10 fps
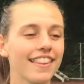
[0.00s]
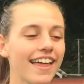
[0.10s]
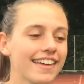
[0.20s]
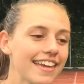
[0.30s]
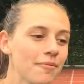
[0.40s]

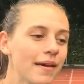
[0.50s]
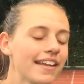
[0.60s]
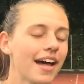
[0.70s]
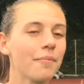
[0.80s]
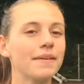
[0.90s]
Like it
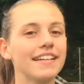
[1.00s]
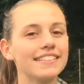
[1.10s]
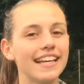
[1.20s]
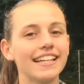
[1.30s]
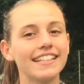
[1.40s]
may not be a
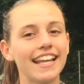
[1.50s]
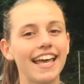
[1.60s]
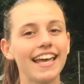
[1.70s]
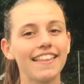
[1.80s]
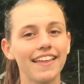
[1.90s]
day to
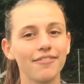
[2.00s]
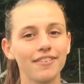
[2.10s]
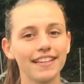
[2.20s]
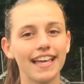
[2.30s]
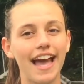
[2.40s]
day, like
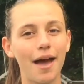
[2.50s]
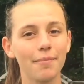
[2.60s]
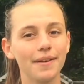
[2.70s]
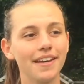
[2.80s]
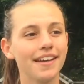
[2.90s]
really happy.